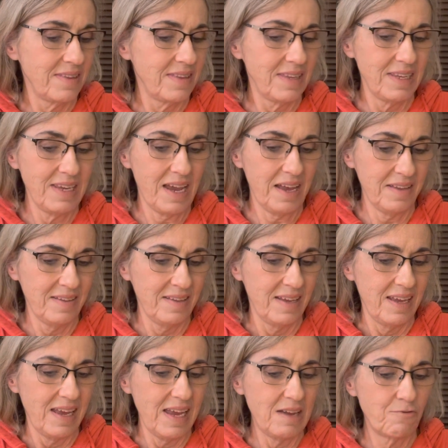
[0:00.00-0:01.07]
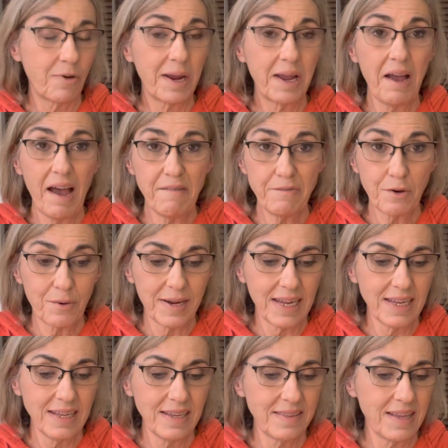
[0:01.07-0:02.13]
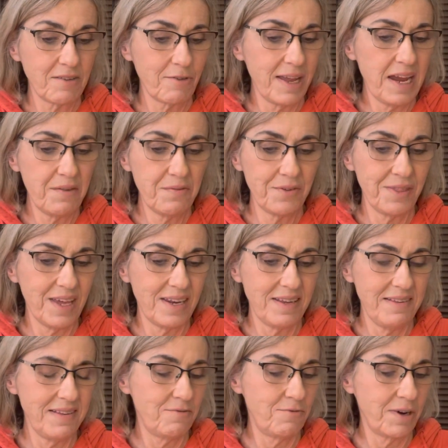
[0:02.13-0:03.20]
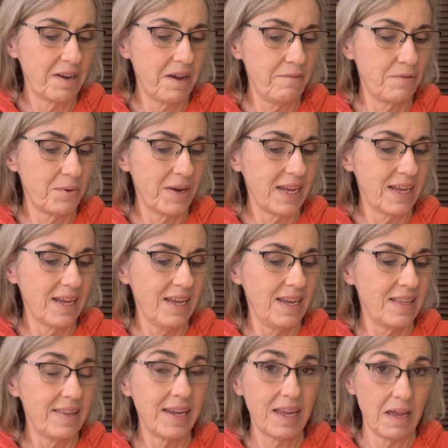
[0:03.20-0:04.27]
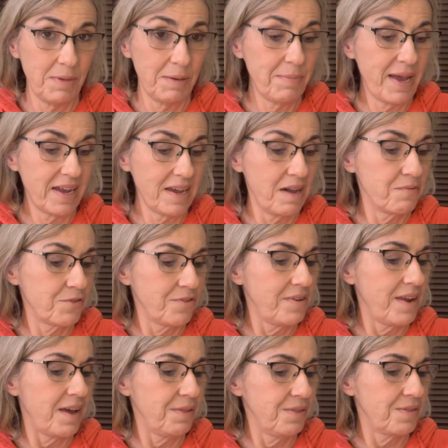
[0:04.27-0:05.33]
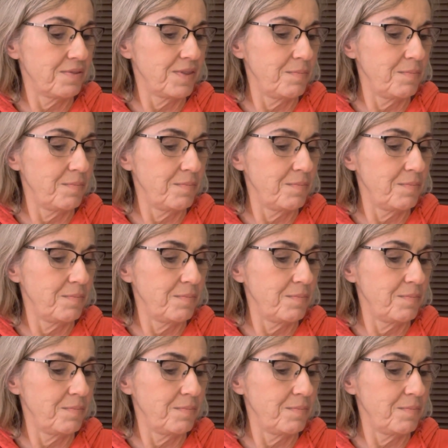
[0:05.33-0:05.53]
Yeah, and recovering, that right after that, he said recovering, like coming back after death, the